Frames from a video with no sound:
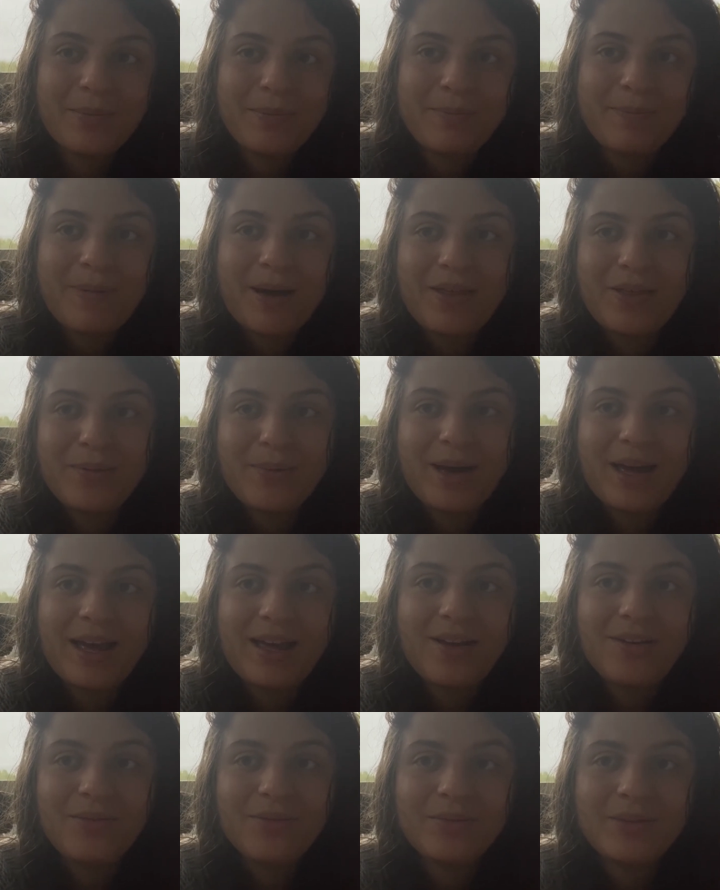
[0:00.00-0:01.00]
By the
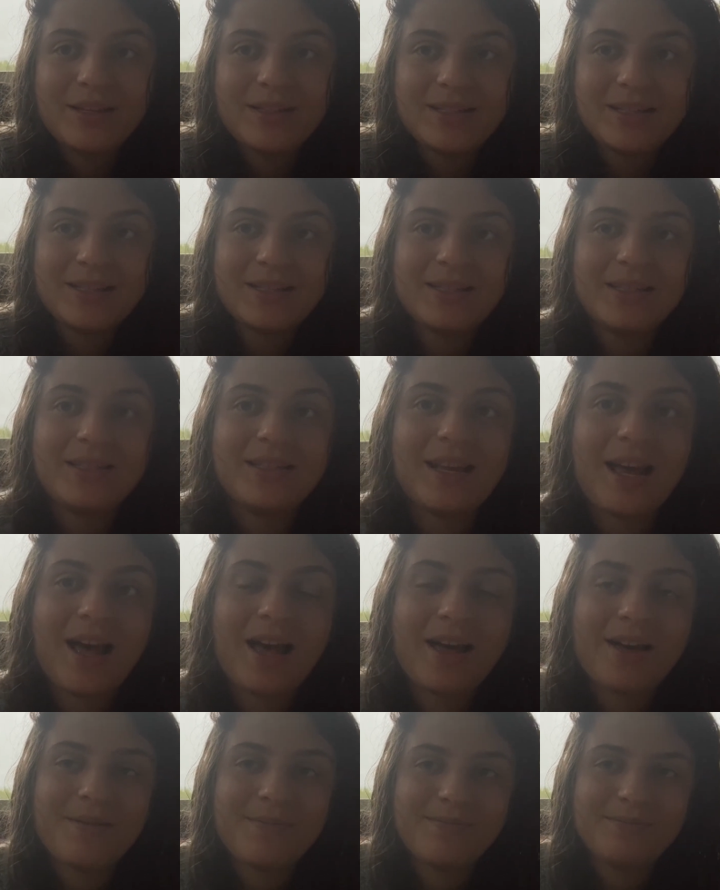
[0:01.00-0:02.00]
way, this is
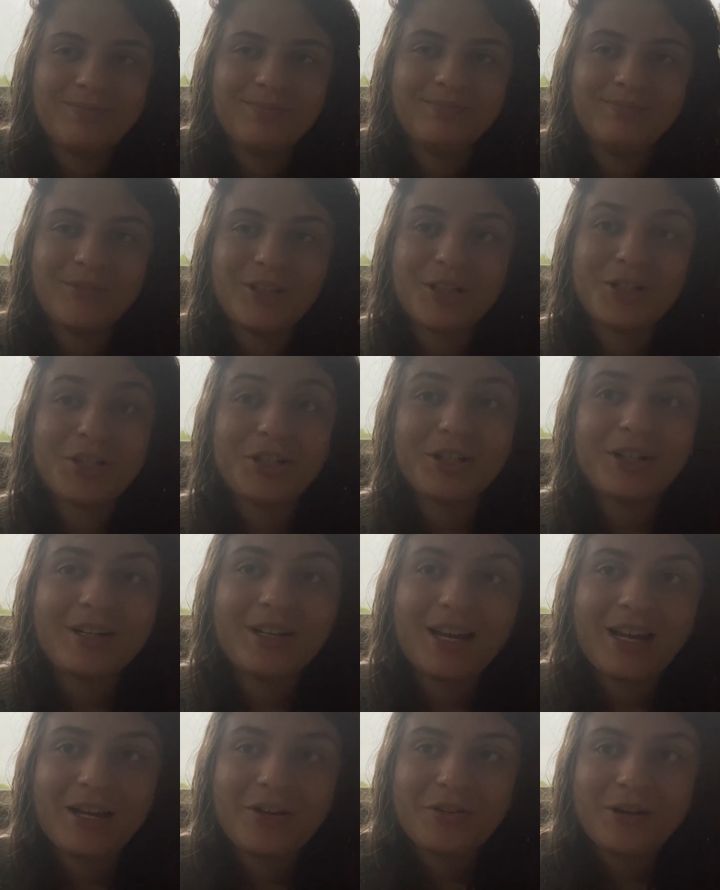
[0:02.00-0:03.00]
Nurtured,
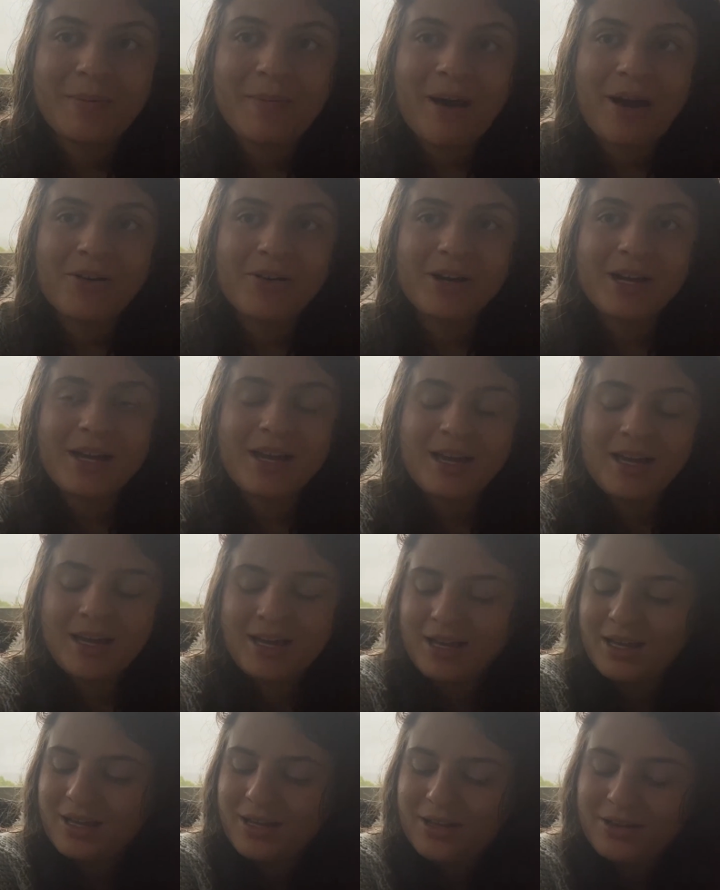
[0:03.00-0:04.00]
Andrea Mowry,
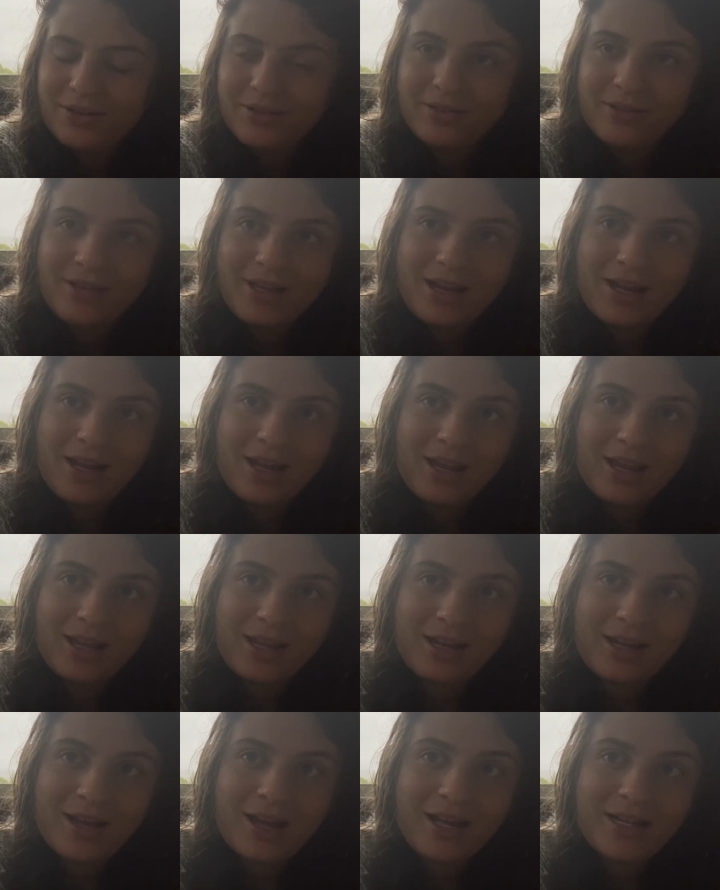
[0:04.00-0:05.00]
knit
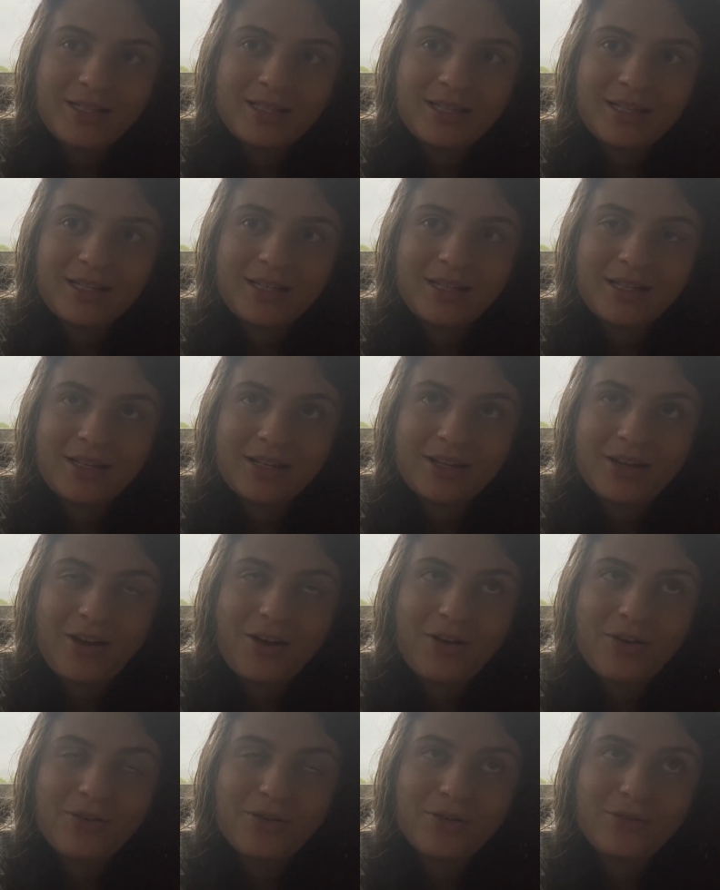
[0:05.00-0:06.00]
in Hudson &
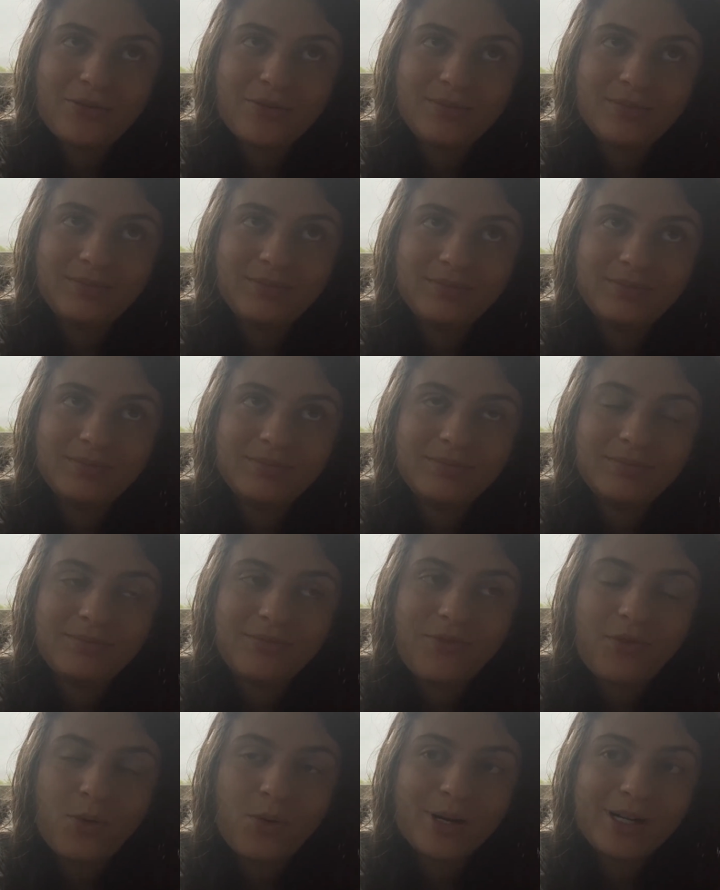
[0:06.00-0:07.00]
Co.
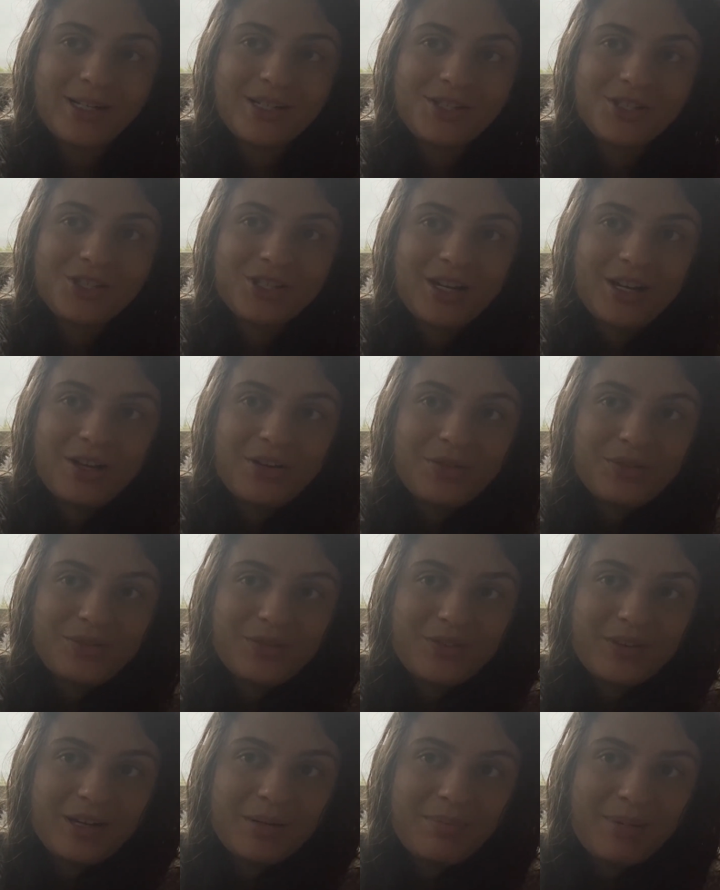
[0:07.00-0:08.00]
forge. It's
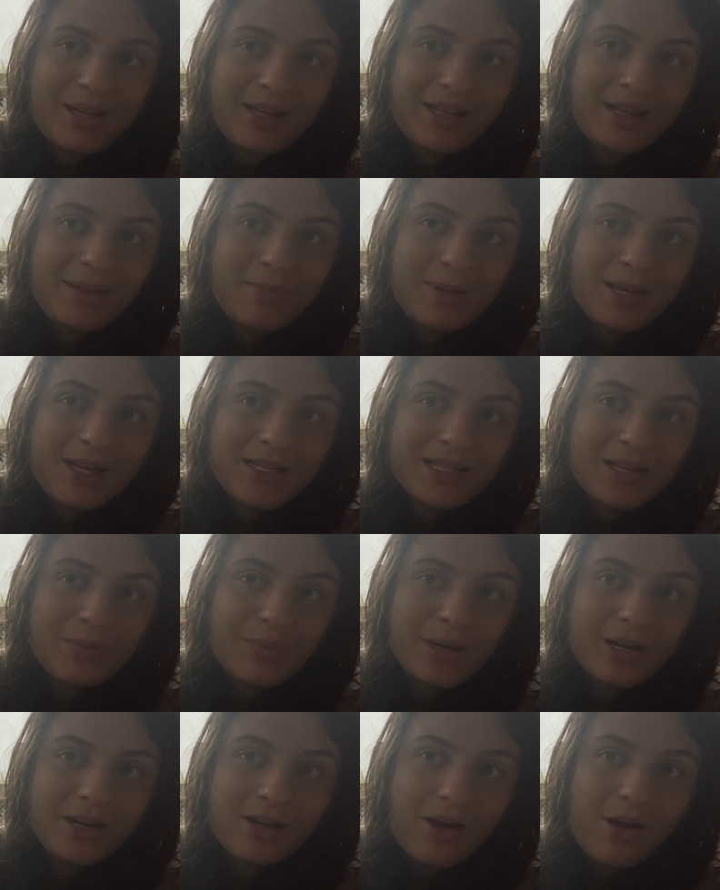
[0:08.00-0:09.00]
very pilly because I
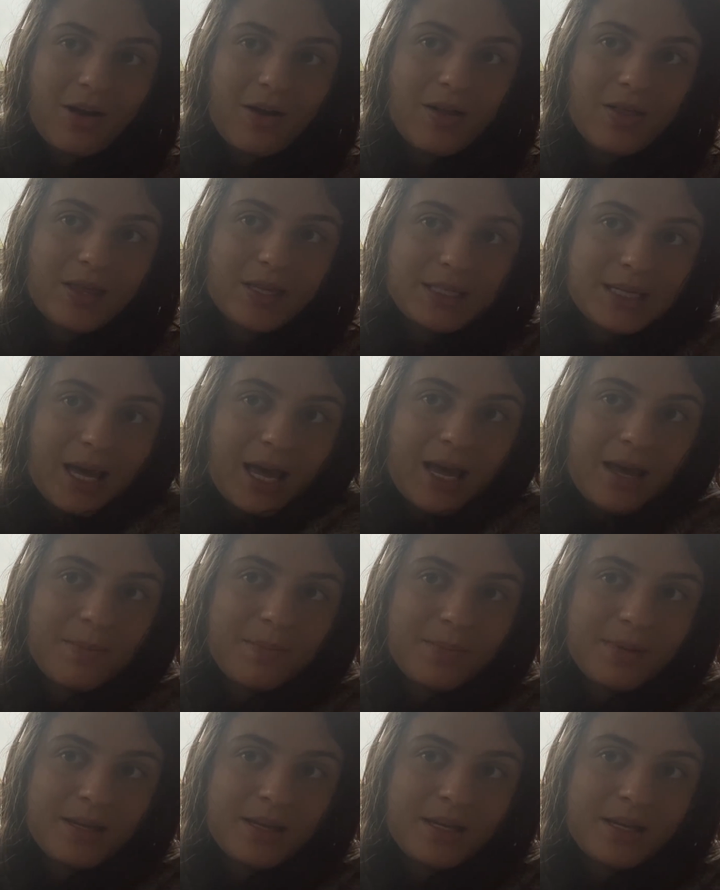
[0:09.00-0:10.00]
wear it all the
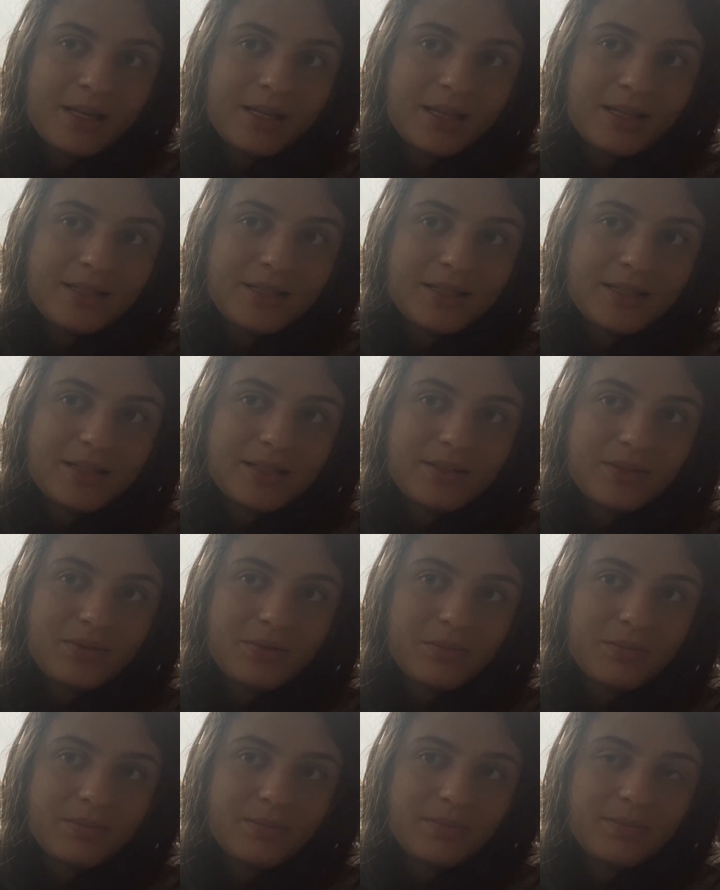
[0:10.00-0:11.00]
time. This
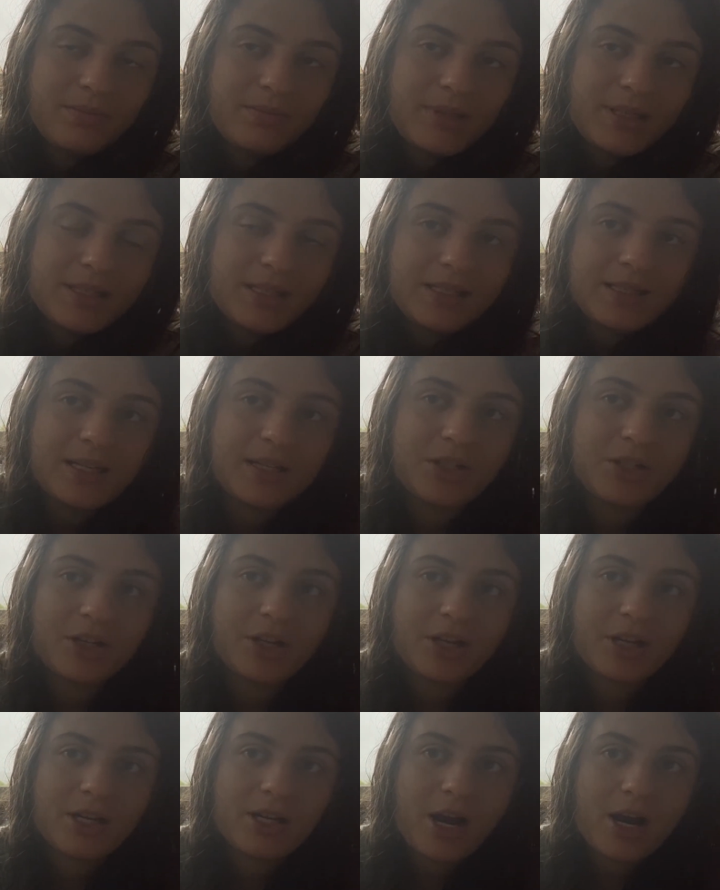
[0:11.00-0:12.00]
is such a
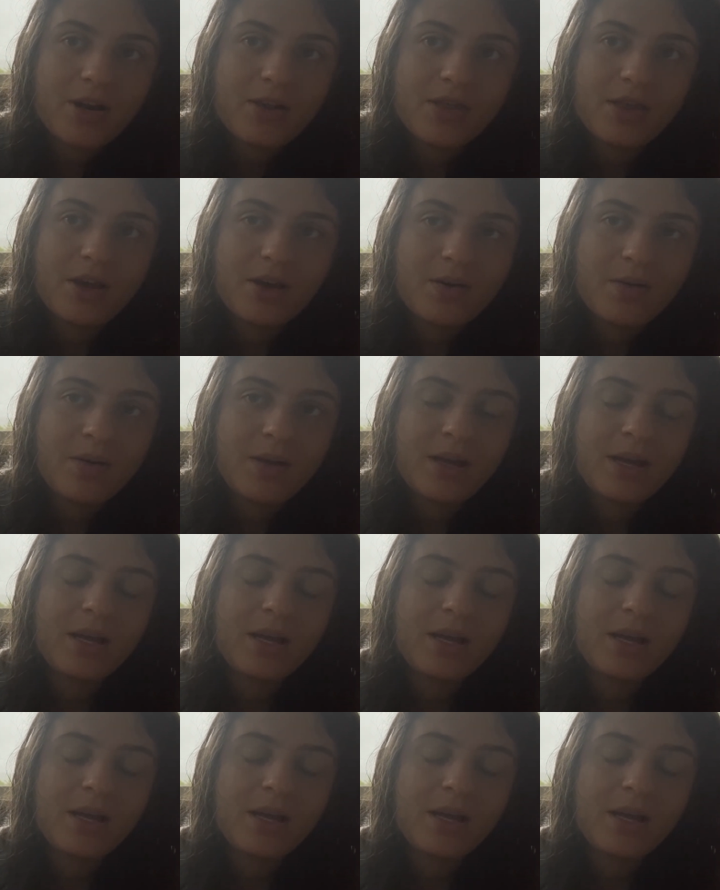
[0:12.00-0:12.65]
good yarn though.